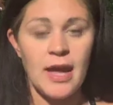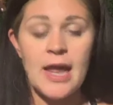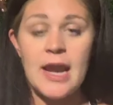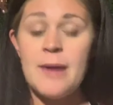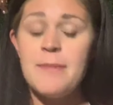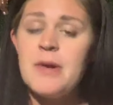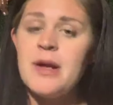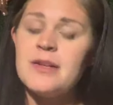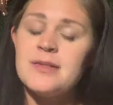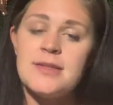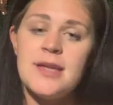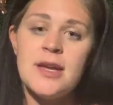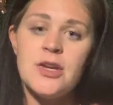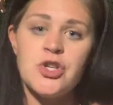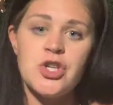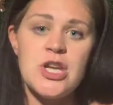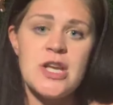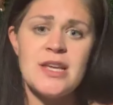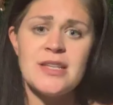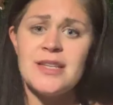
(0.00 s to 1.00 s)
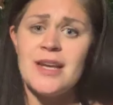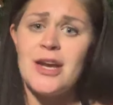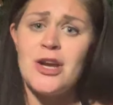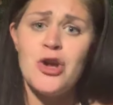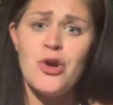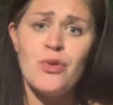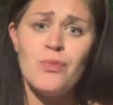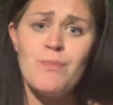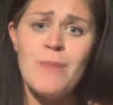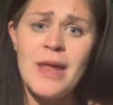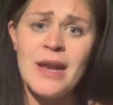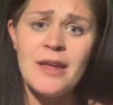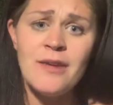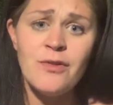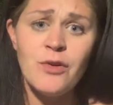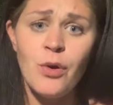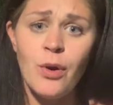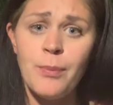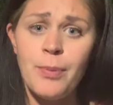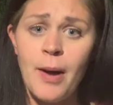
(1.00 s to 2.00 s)
And I'm not saying she is, and I know many
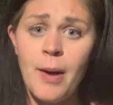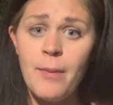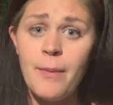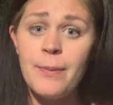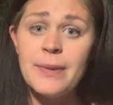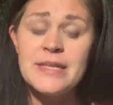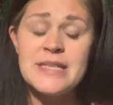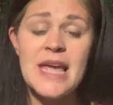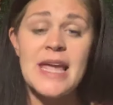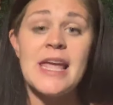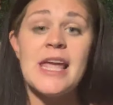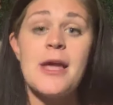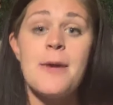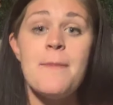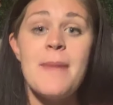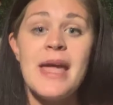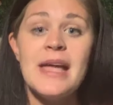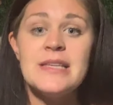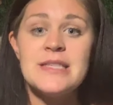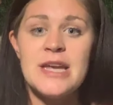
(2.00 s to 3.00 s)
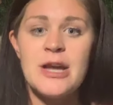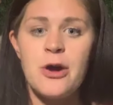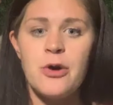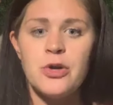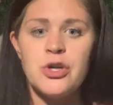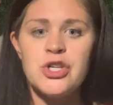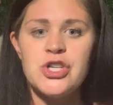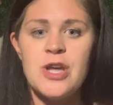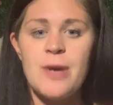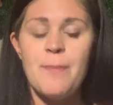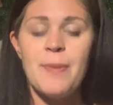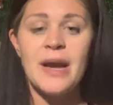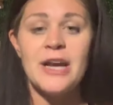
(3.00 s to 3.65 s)
of you are probably taking amazing ownership,